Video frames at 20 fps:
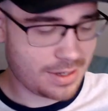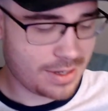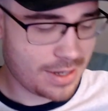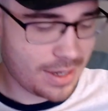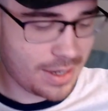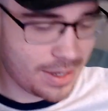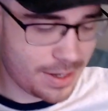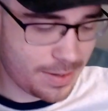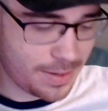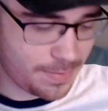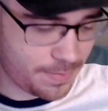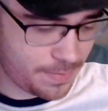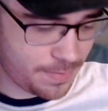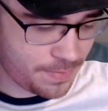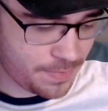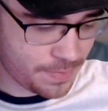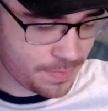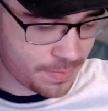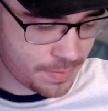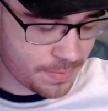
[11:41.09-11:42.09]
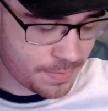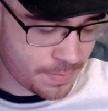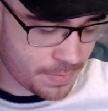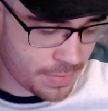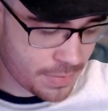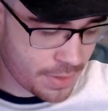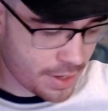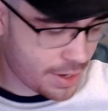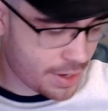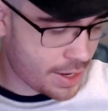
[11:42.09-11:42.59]
I
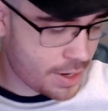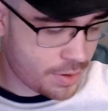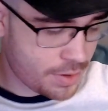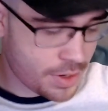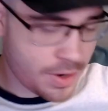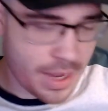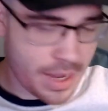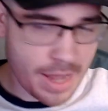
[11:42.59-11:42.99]
don't know.